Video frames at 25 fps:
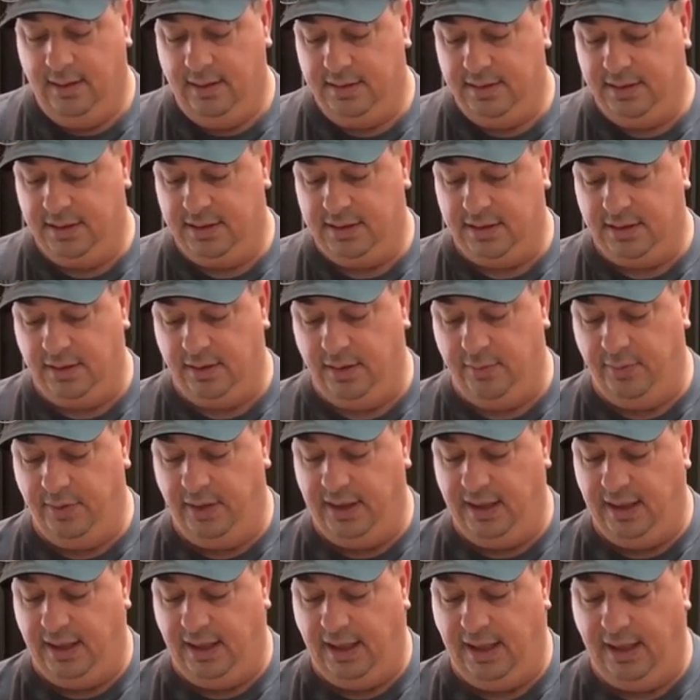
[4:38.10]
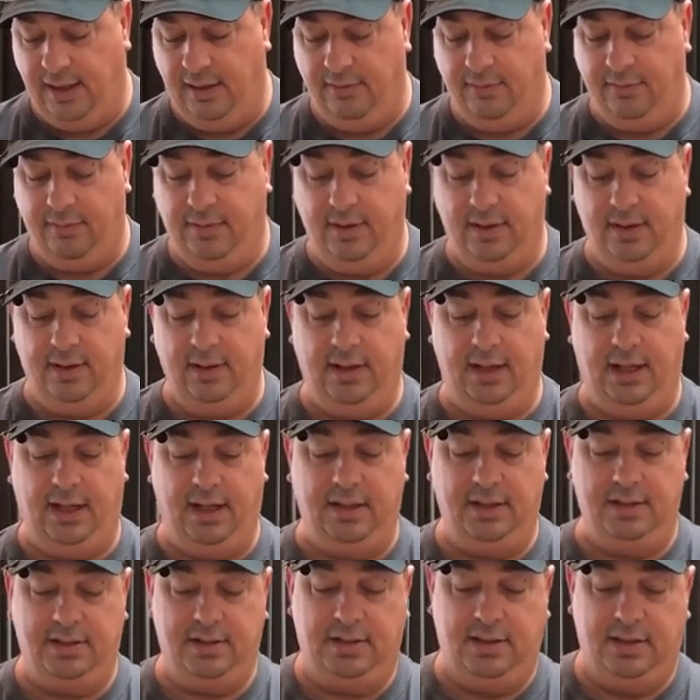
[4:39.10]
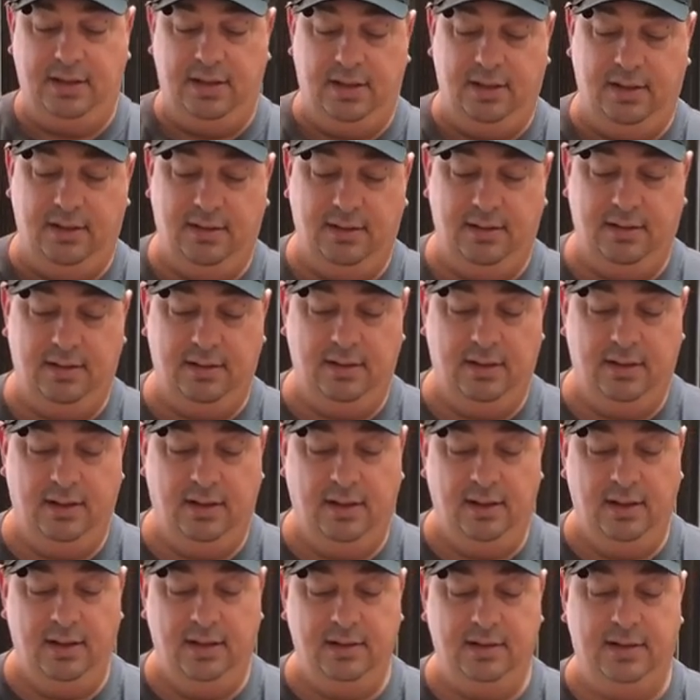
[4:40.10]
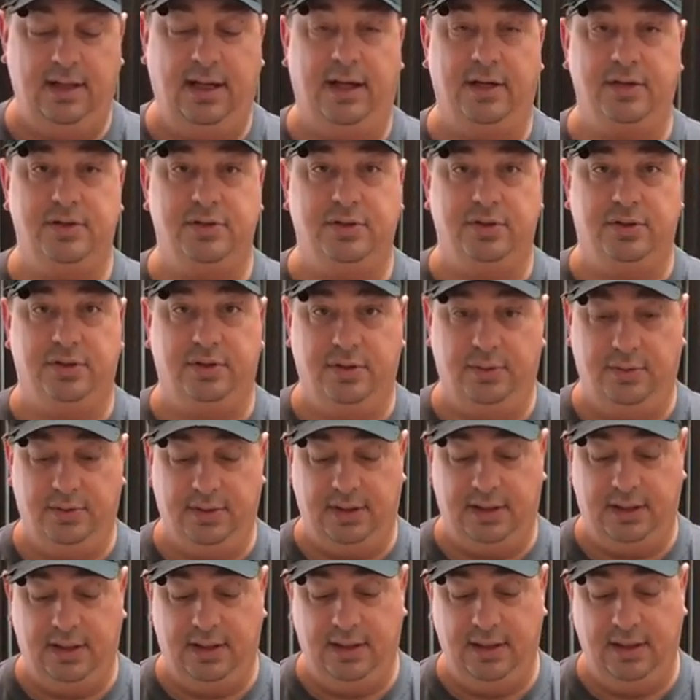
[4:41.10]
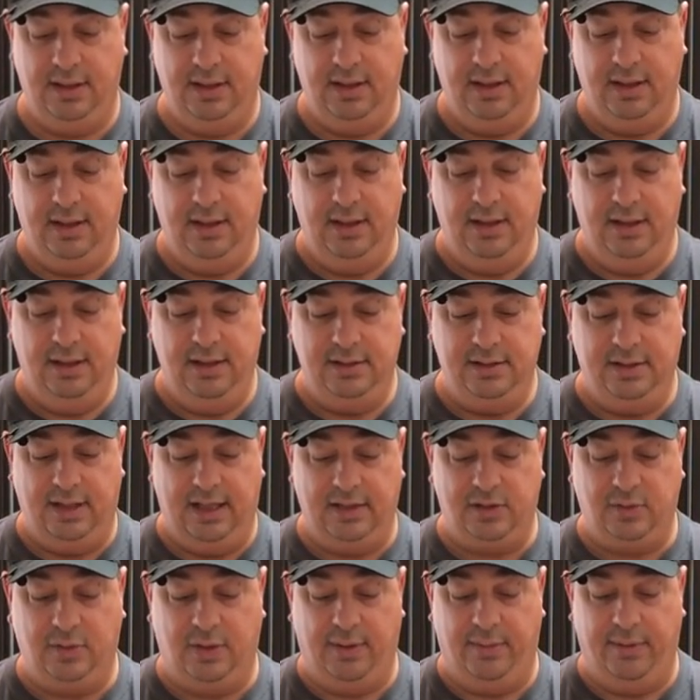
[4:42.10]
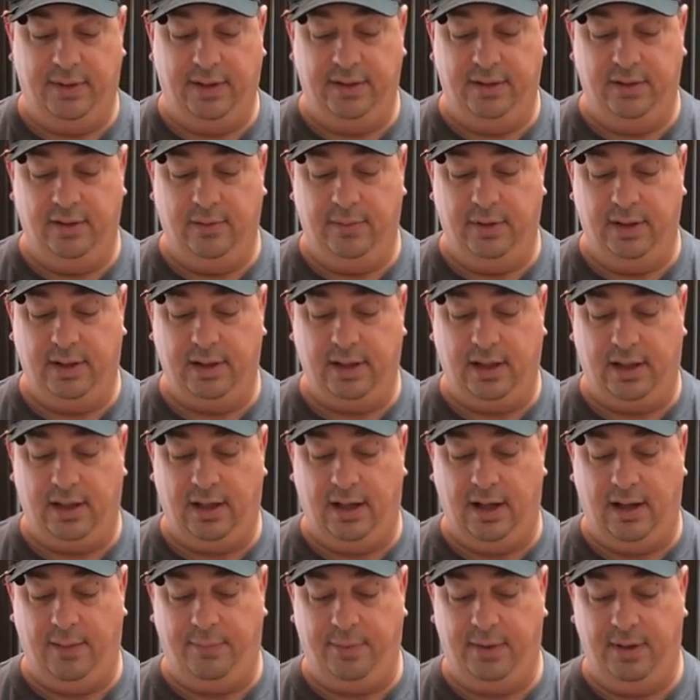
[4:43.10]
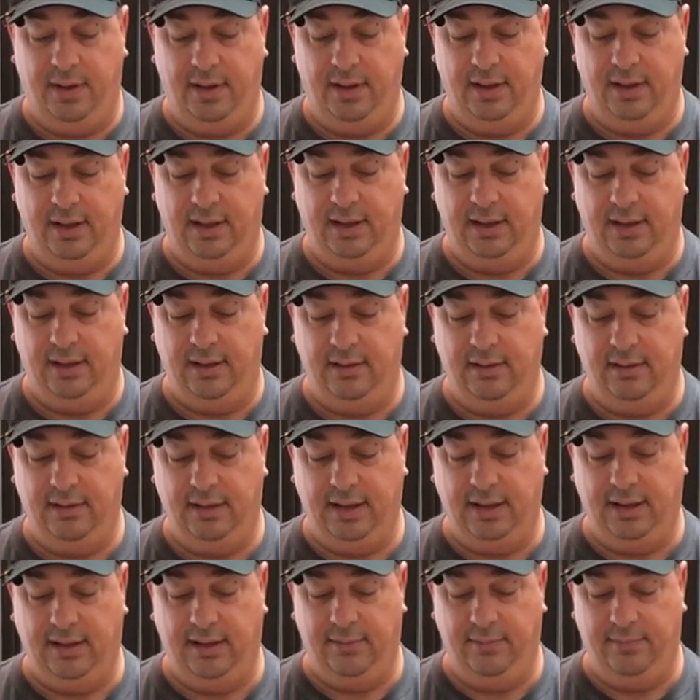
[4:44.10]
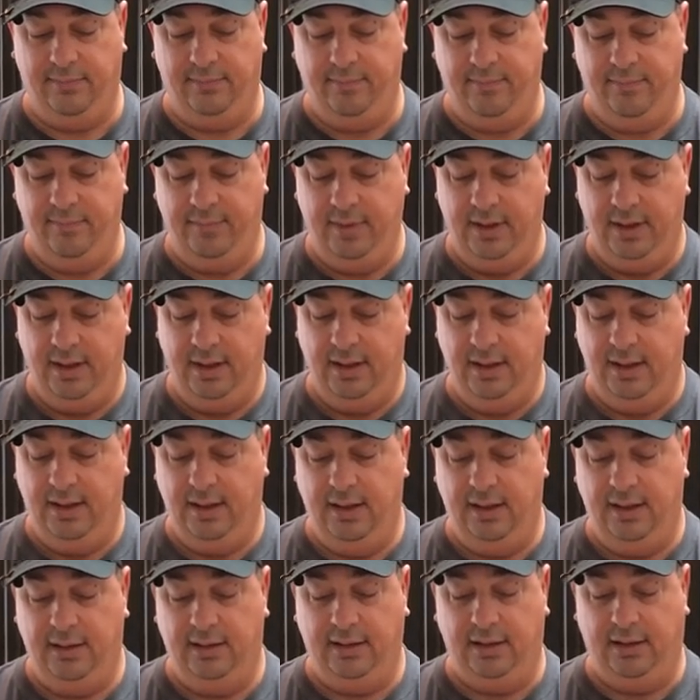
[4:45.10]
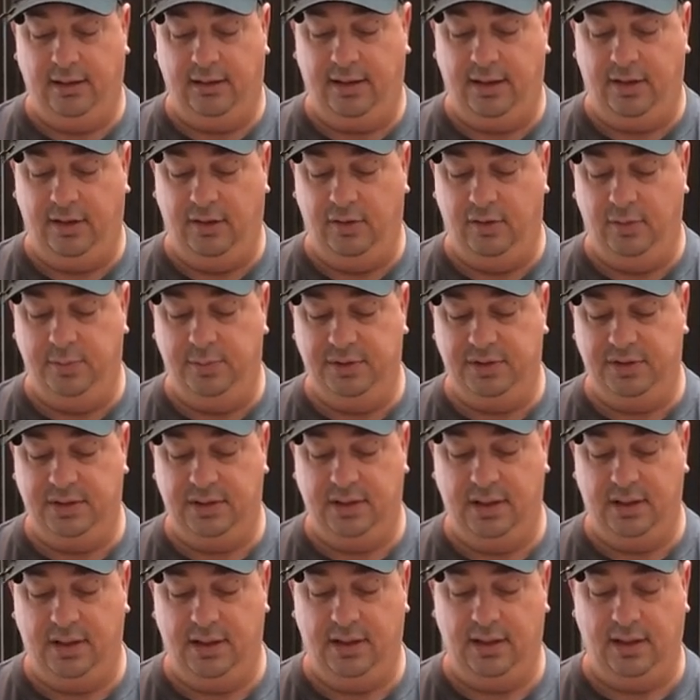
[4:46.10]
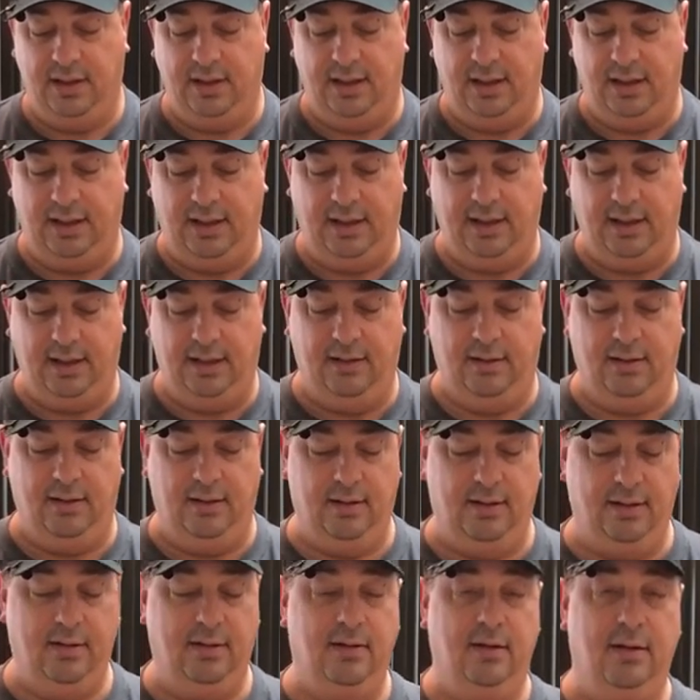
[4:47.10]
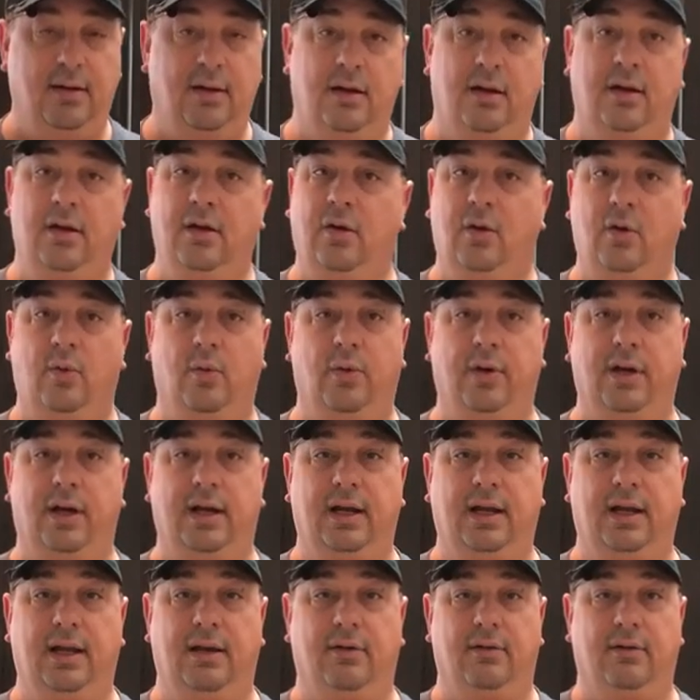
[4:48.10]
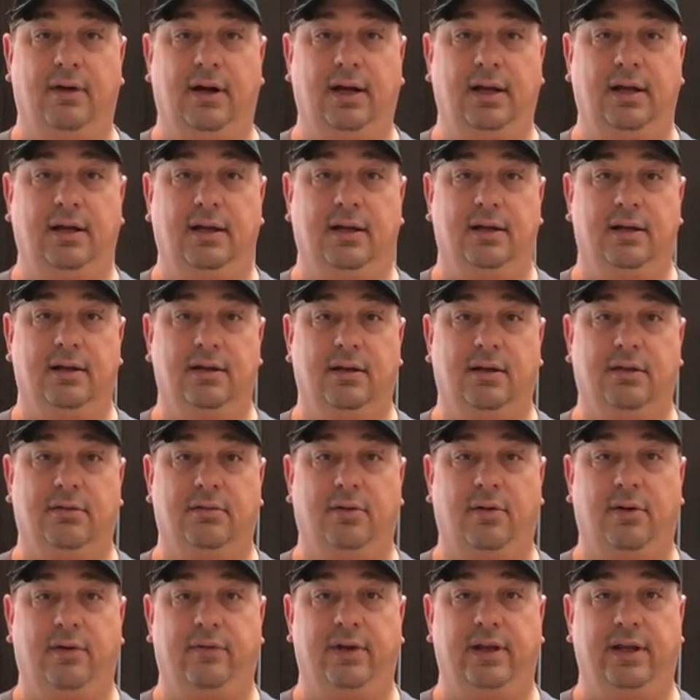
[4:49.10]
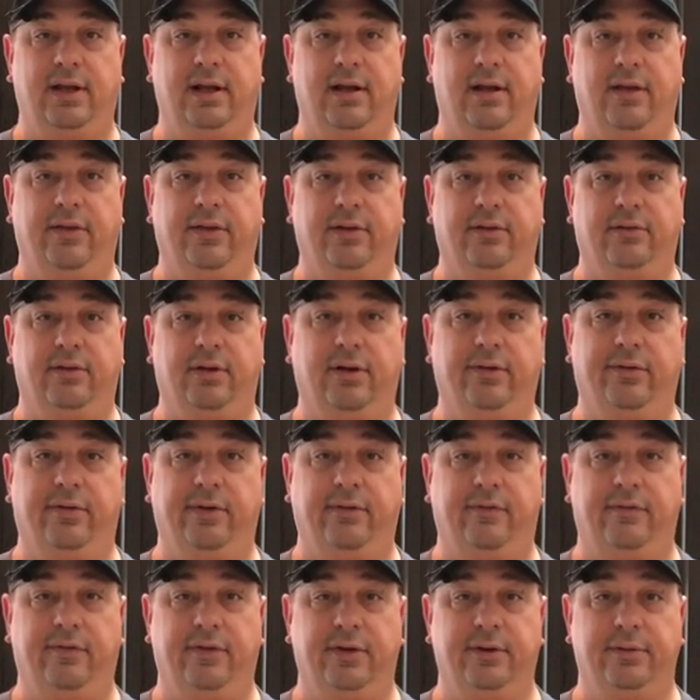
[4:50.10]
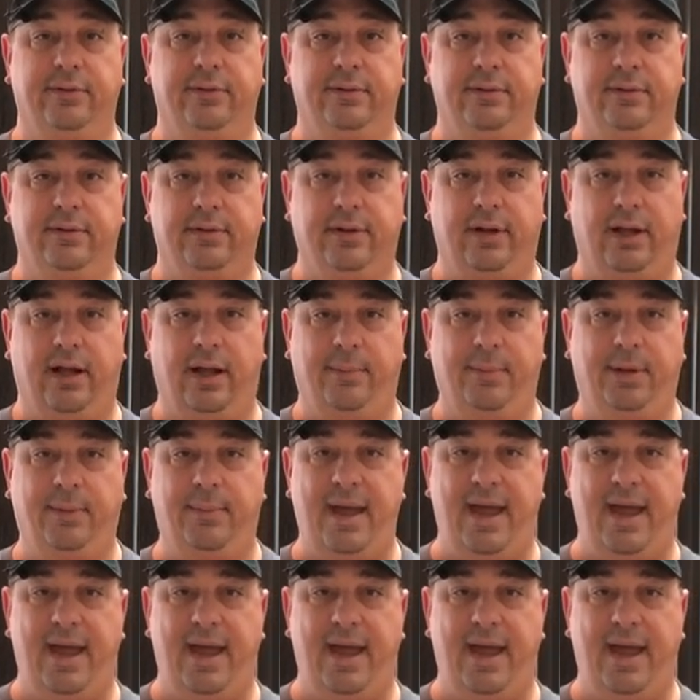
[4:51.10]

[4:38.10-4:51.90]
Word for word: just so that we can have a nice texture to it. So that's what I'm going to do. I'm going to cut it up into little little cubes, and then we're going to get ready to throw everything on the grill in a few. I'll be